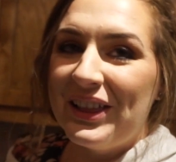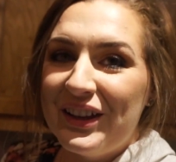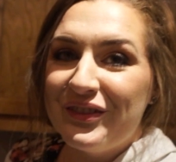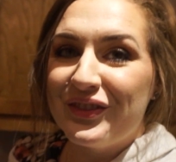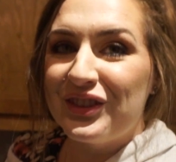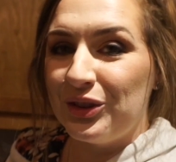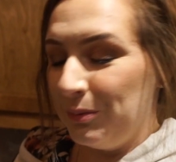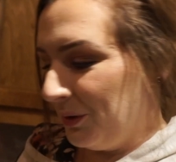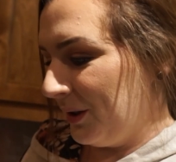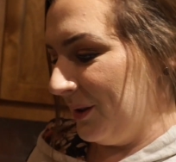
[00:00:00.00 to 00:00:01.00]
we live
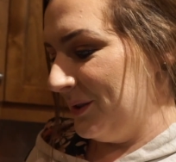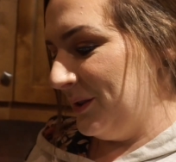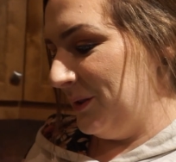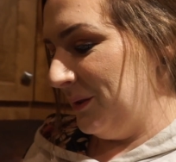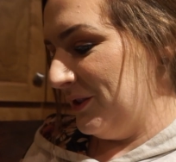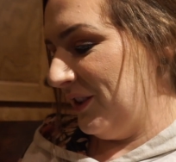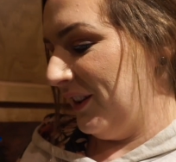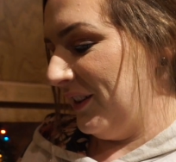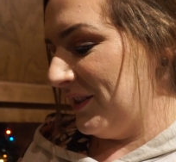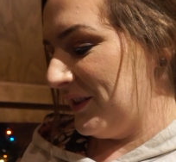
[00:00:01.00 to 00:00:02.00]
super close to each
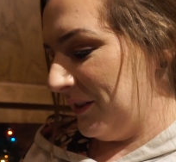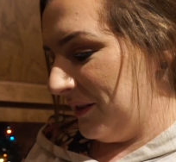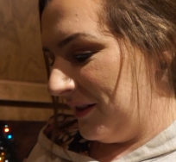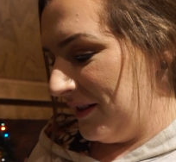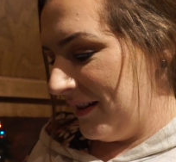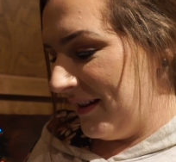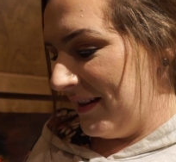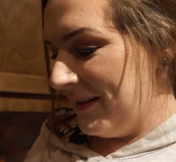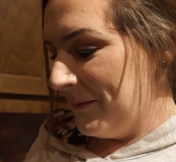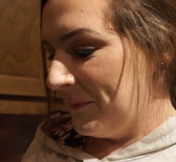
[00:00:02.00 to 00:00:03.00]
other, so
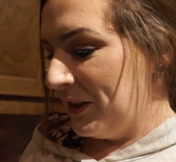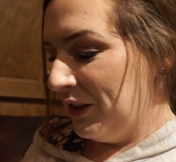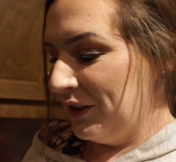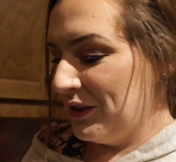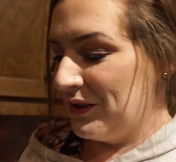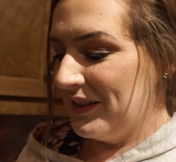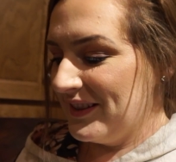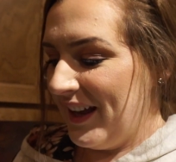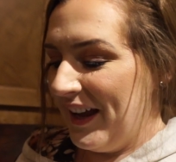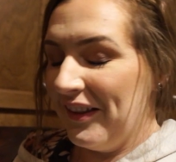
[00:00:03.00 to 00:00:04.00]
you'll
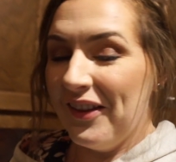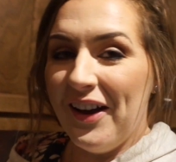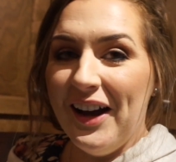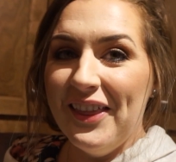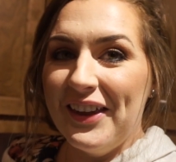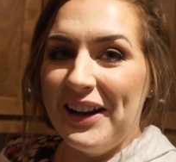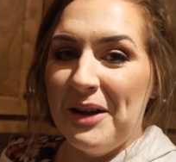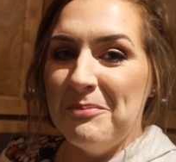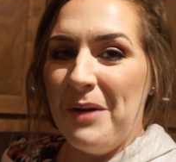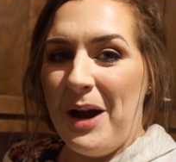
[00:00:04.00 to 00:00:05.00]
notice that a lot, that
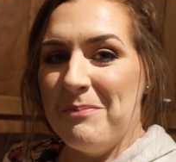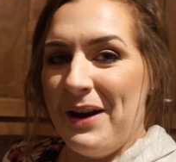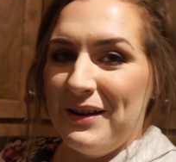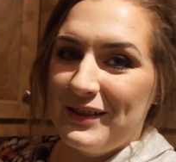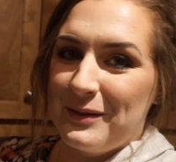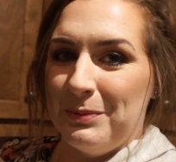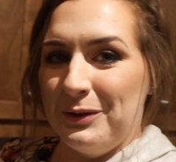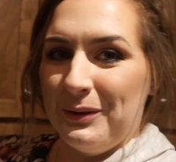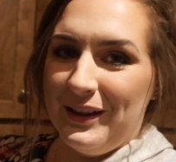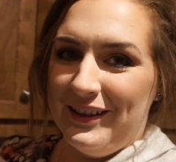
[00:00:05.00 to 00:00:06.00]
I bounce
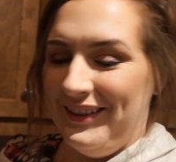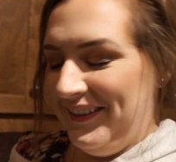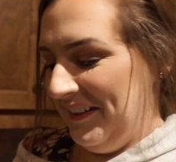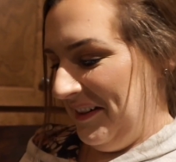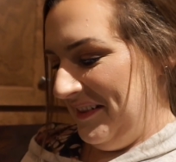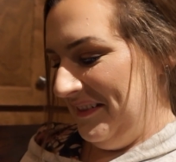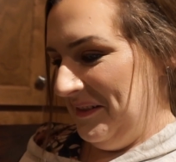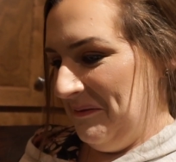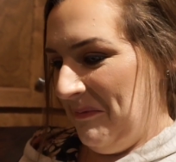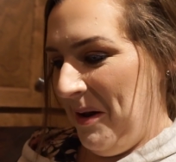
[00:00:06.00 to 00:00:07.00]
between
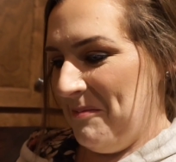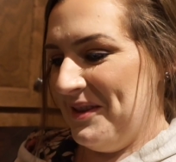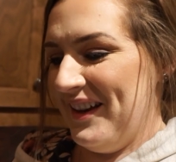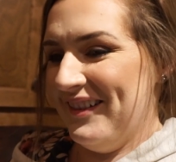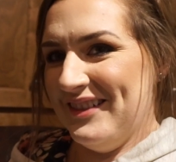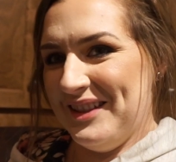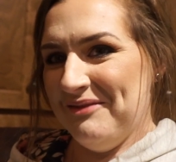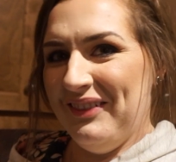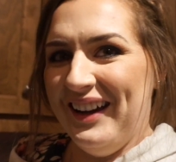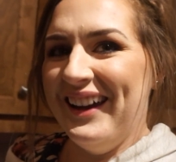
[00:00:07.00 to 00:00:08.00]
Mom's house
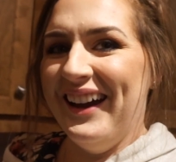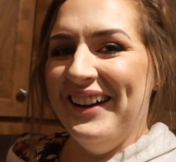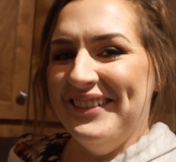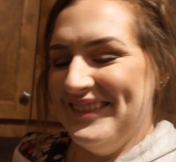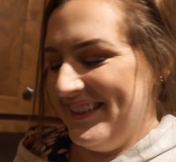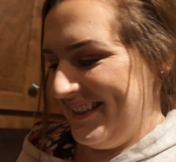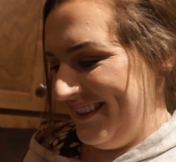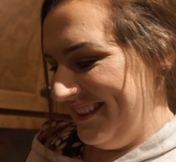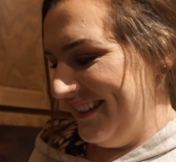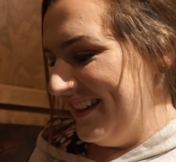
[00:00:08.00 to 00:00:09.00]
and my house.
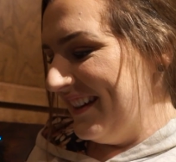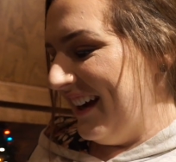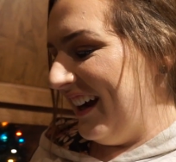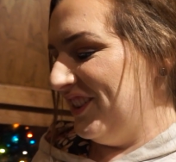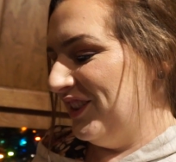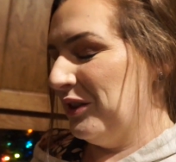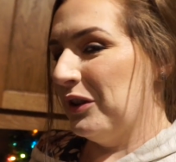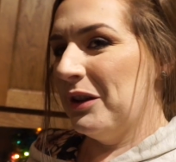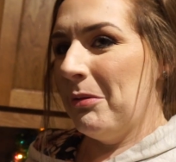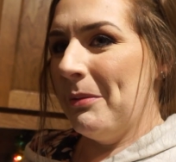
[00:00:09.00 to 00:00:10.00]
I just
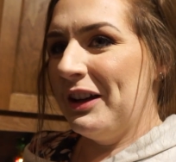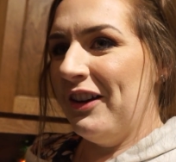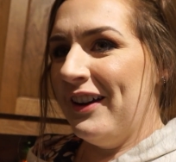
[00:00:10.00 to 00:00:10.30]
told them, I'm like, you